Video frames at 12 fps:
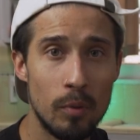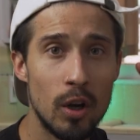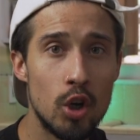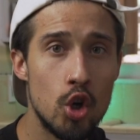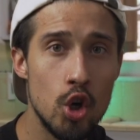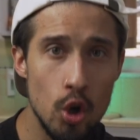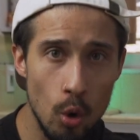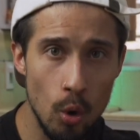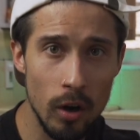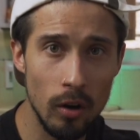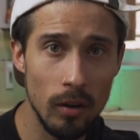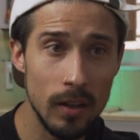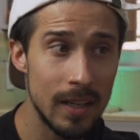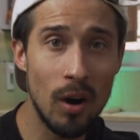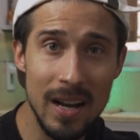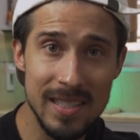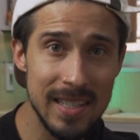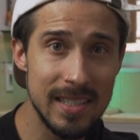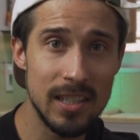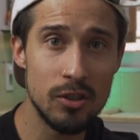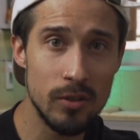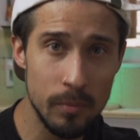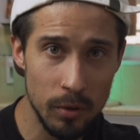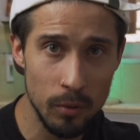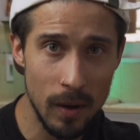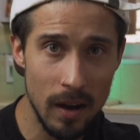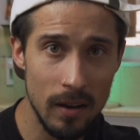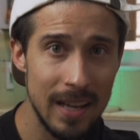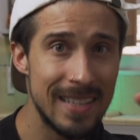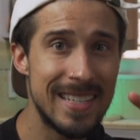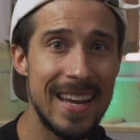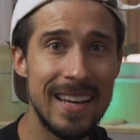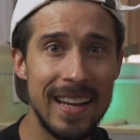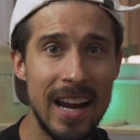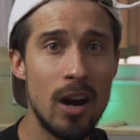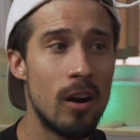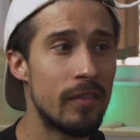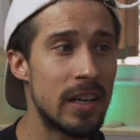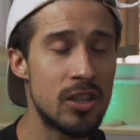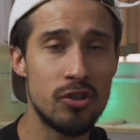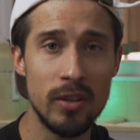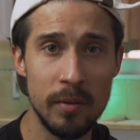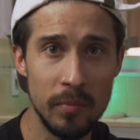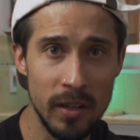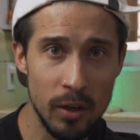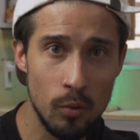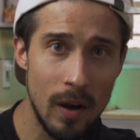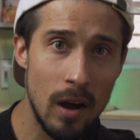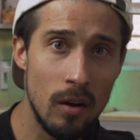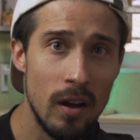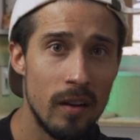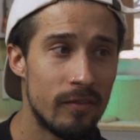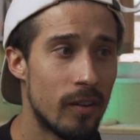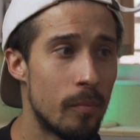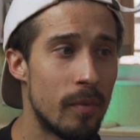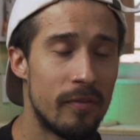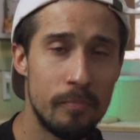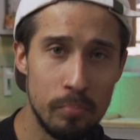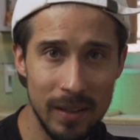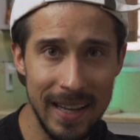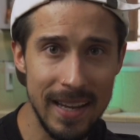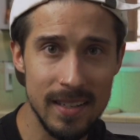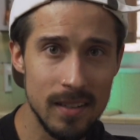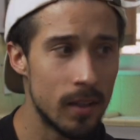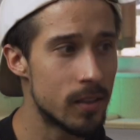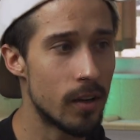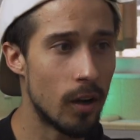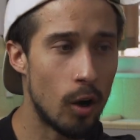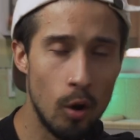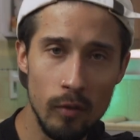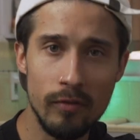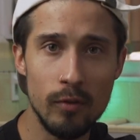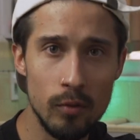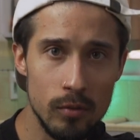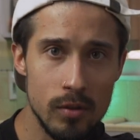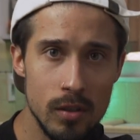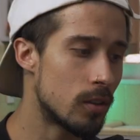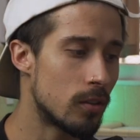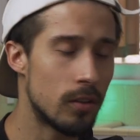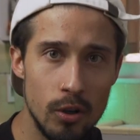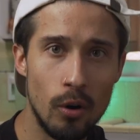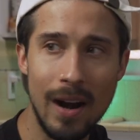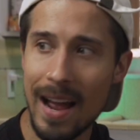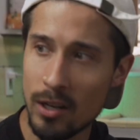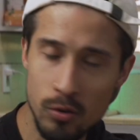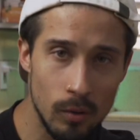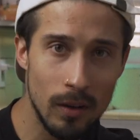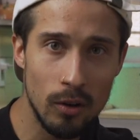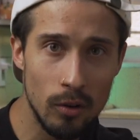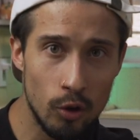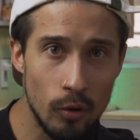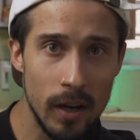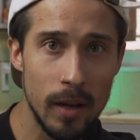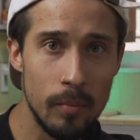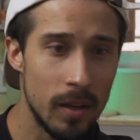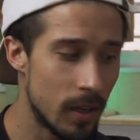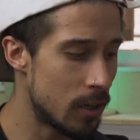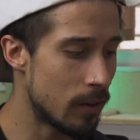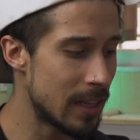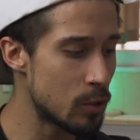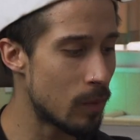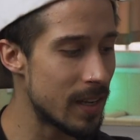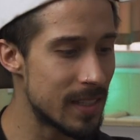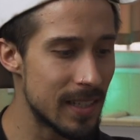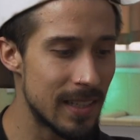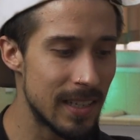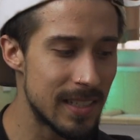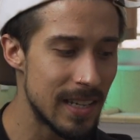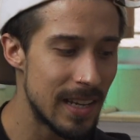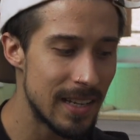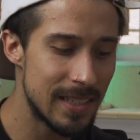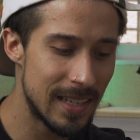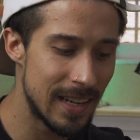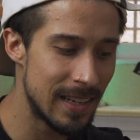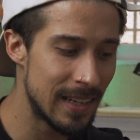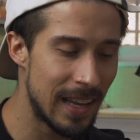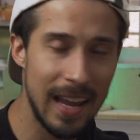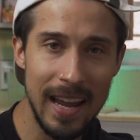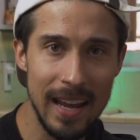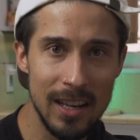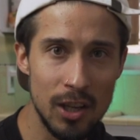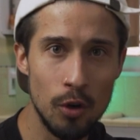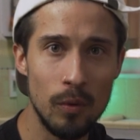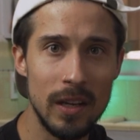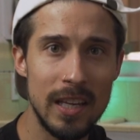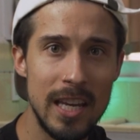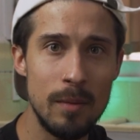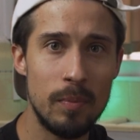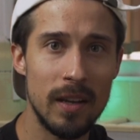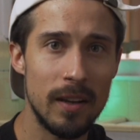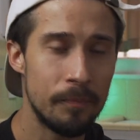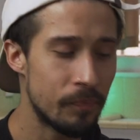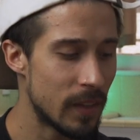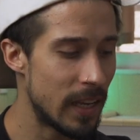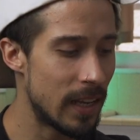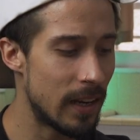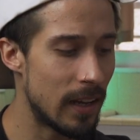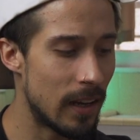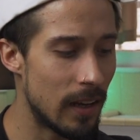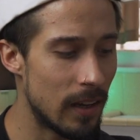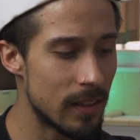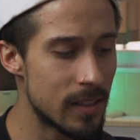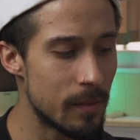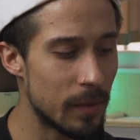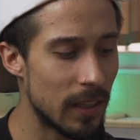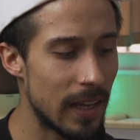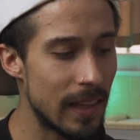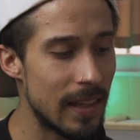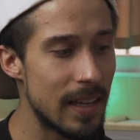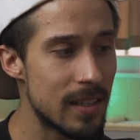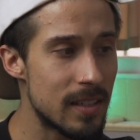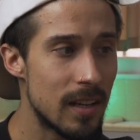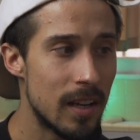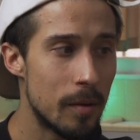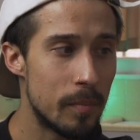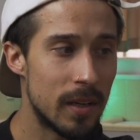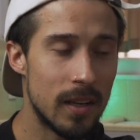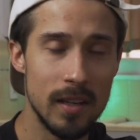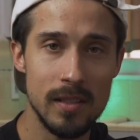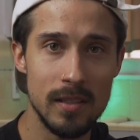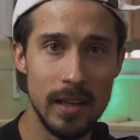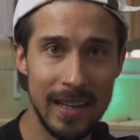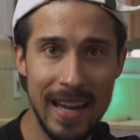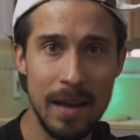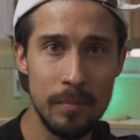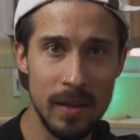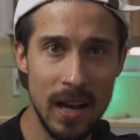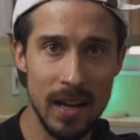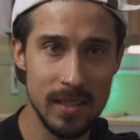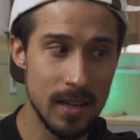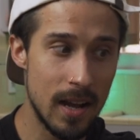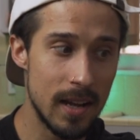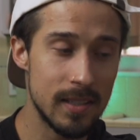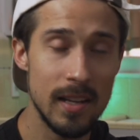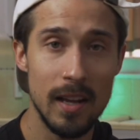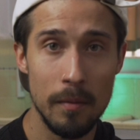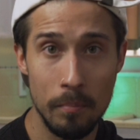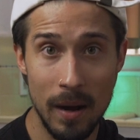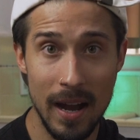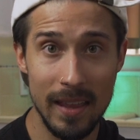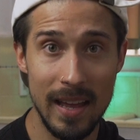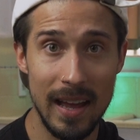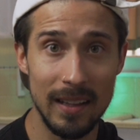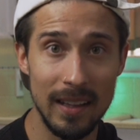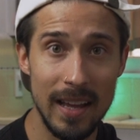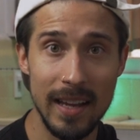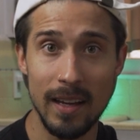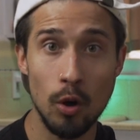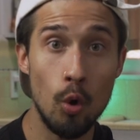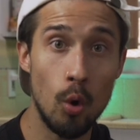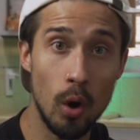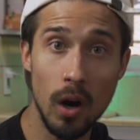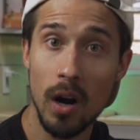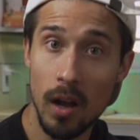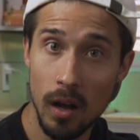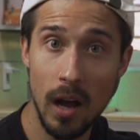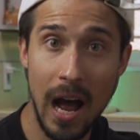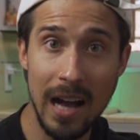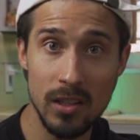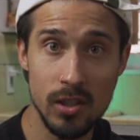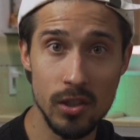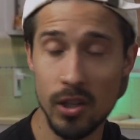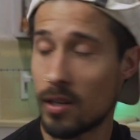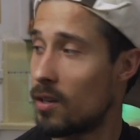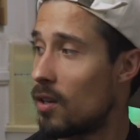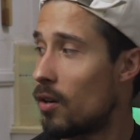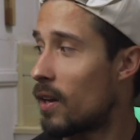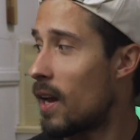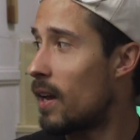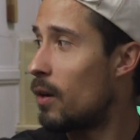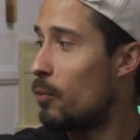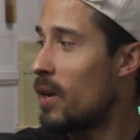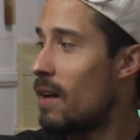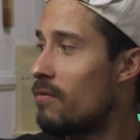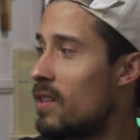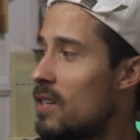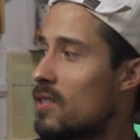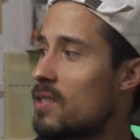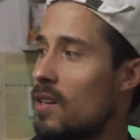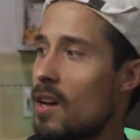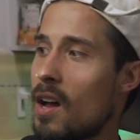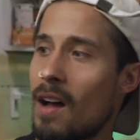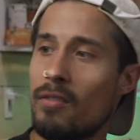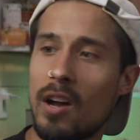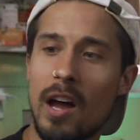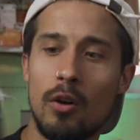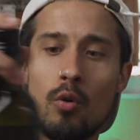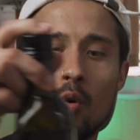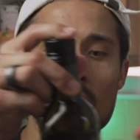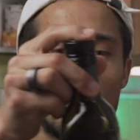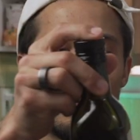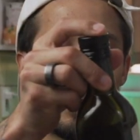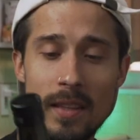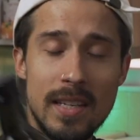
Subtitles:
But a good oil, processed extremely well, taken care of extremely well, from the plant to the Whole Foods to your actual crib. You know, that's why it's in this tin can. You don't want to keep it in something like this because it can be oxidized by that light or oxygen, okay? We have this avocado oil.